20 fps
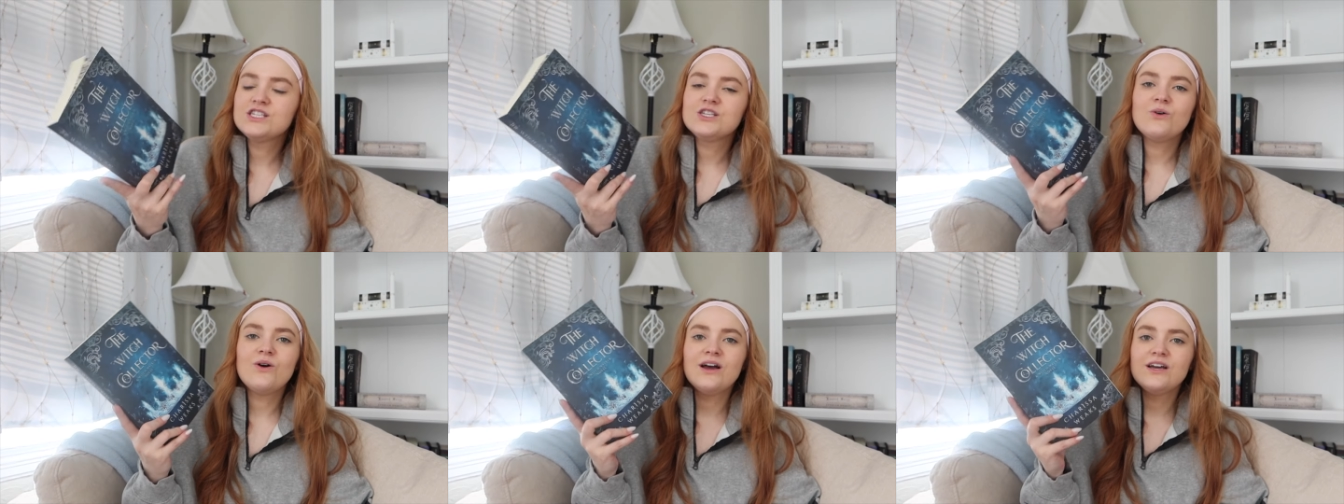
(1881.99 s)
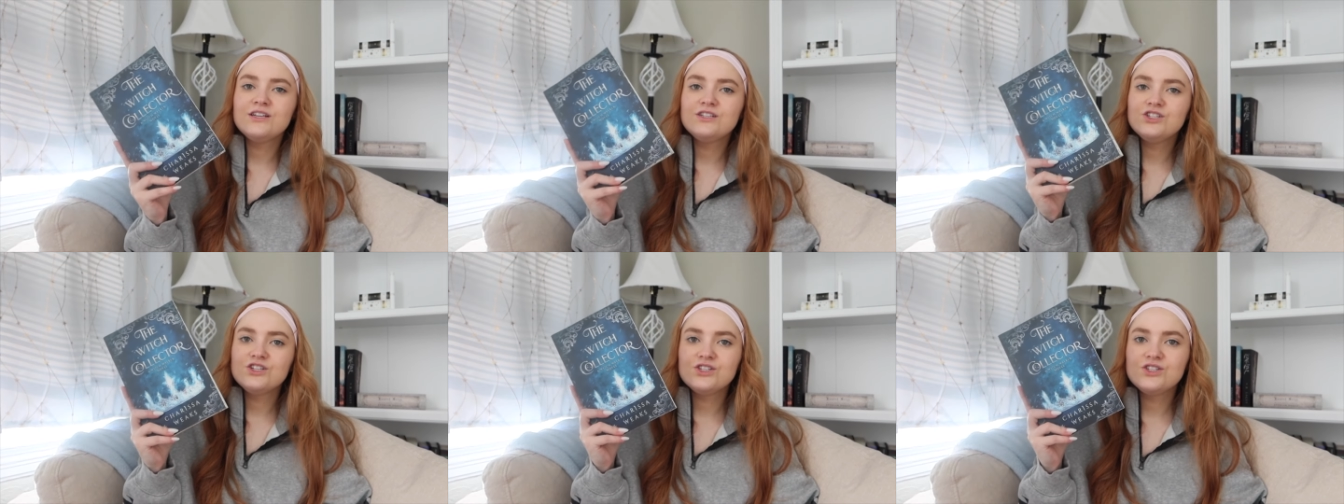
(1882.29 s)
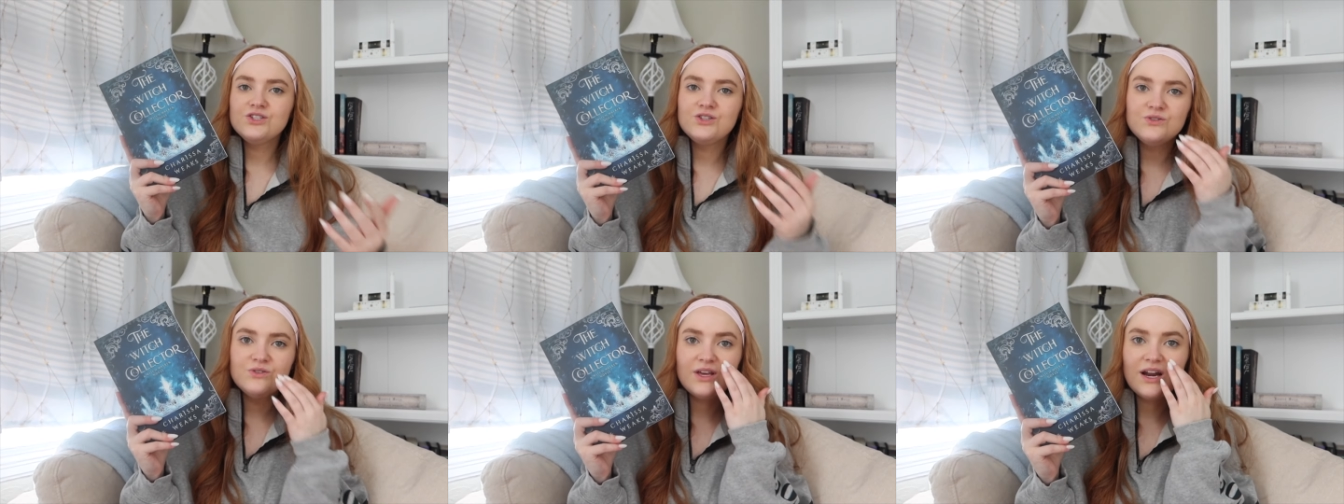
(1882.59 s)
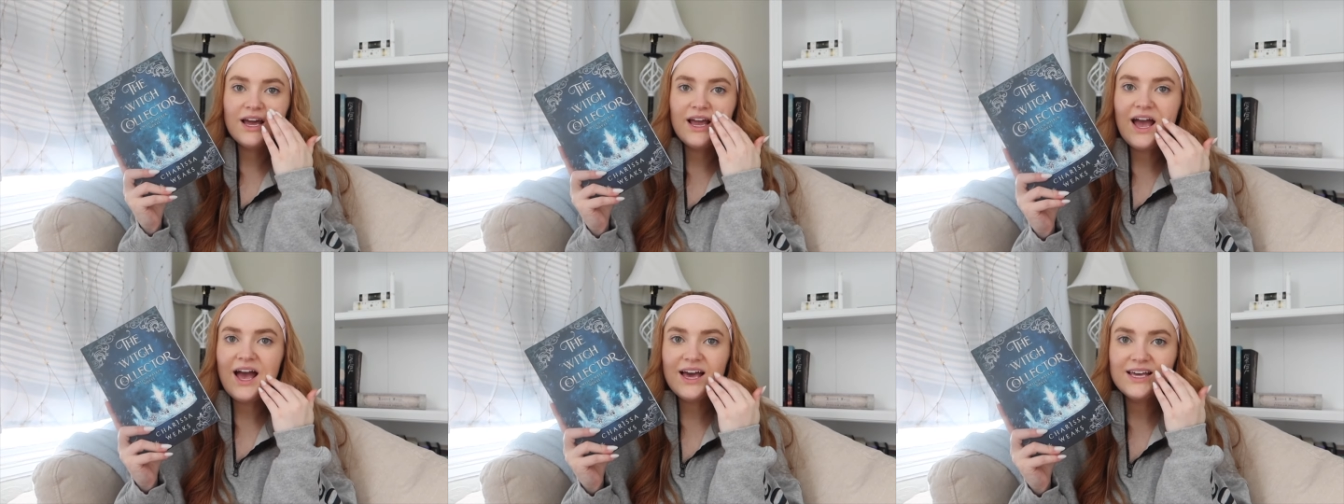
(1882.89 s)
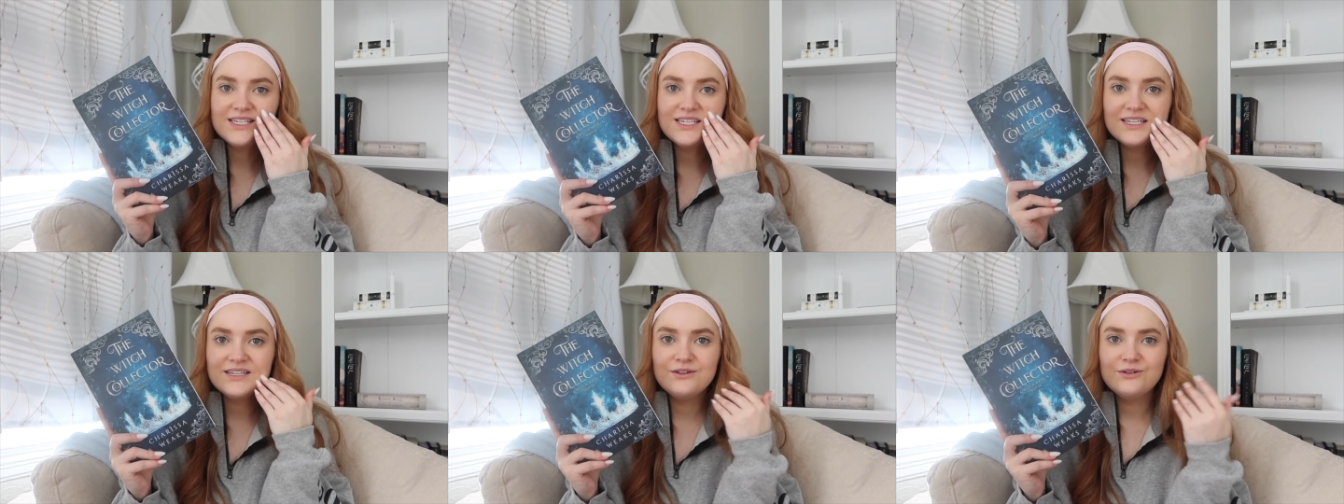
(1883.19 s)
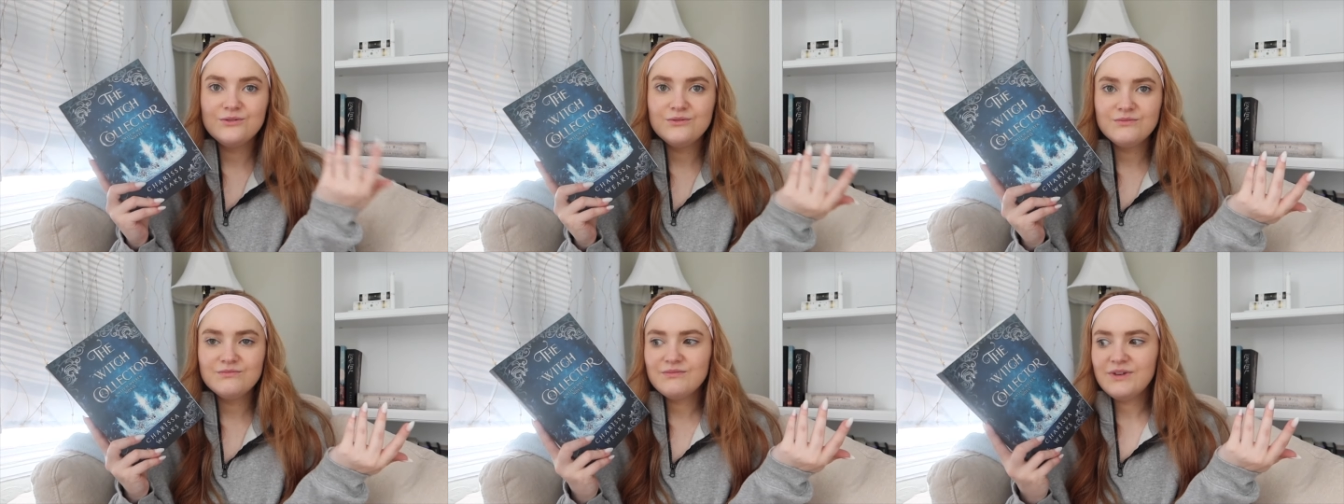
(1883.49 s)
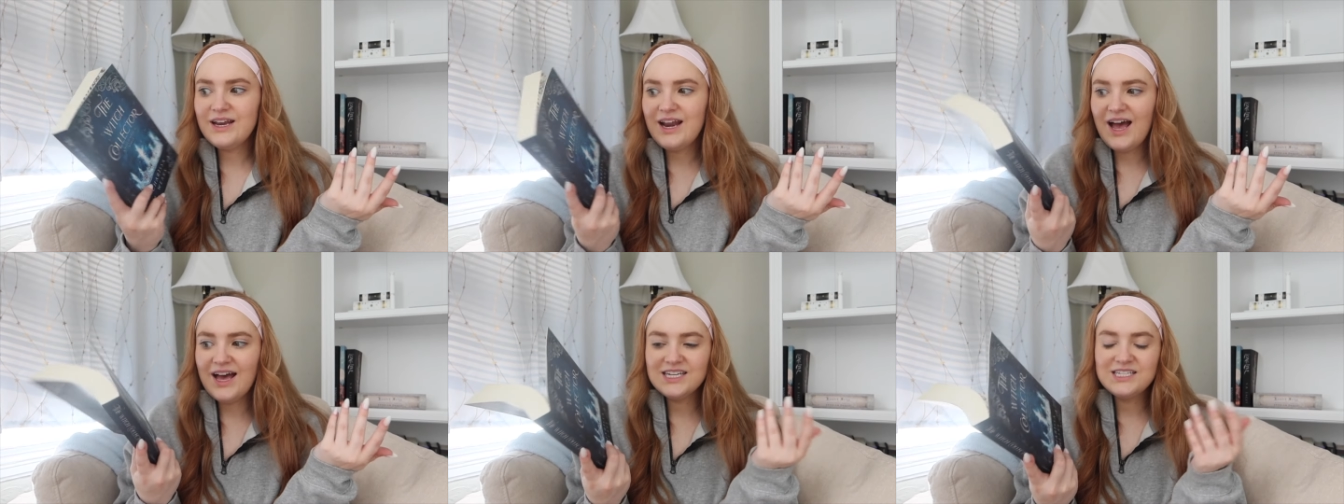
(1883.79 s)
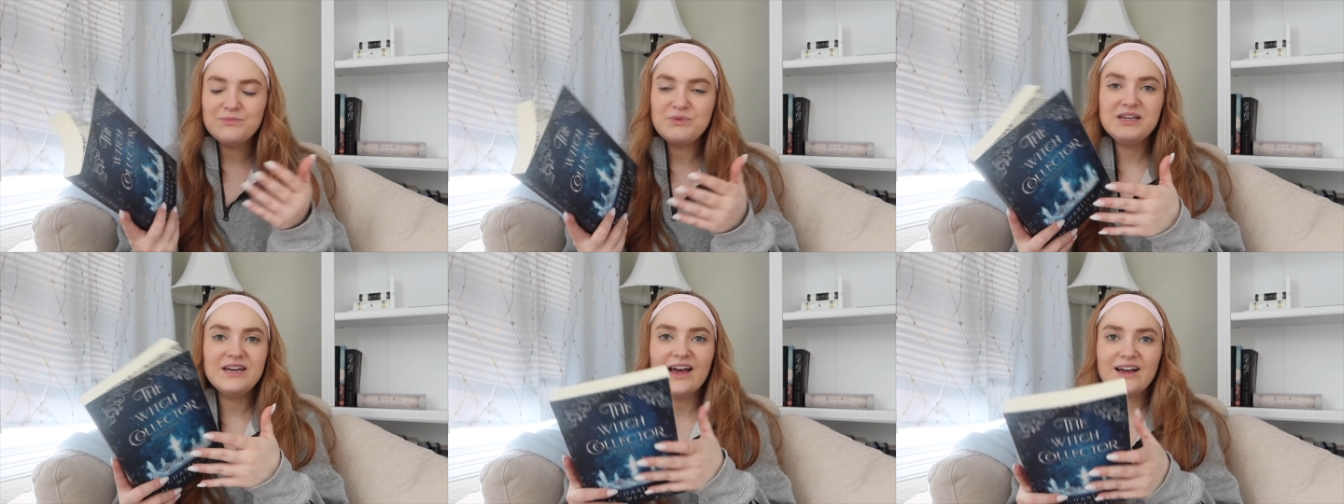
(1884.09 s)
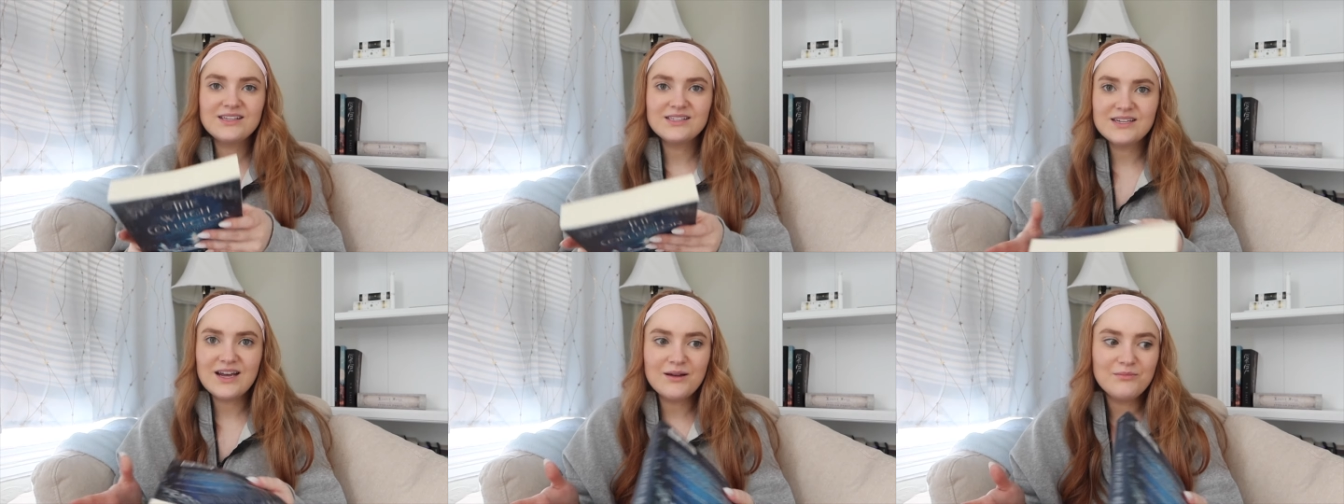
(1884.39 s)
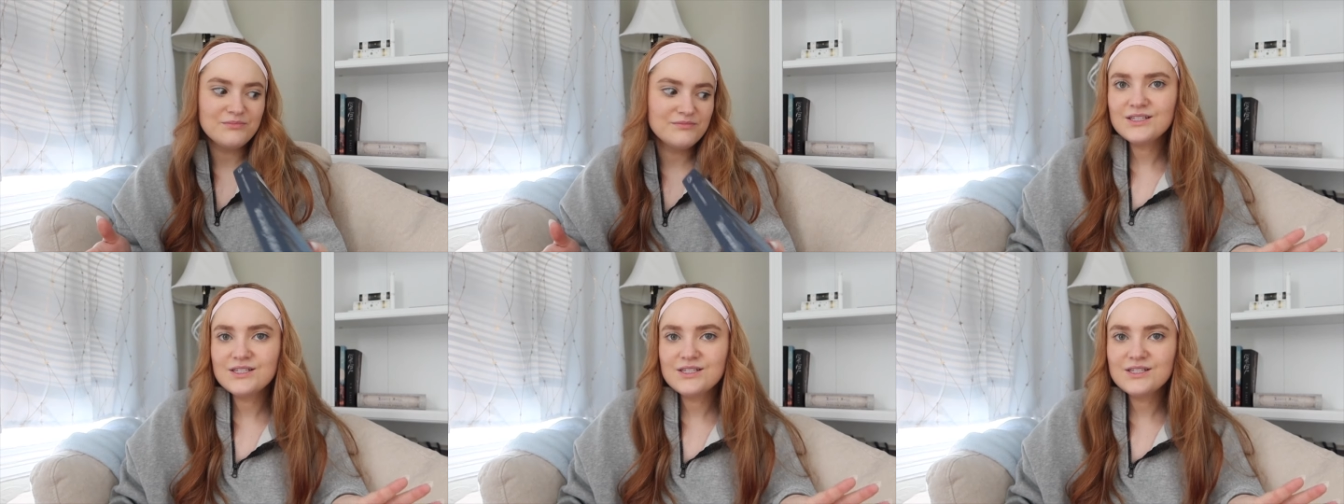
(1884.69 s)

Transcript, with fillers: so I just knew that I had to, it had to be next up.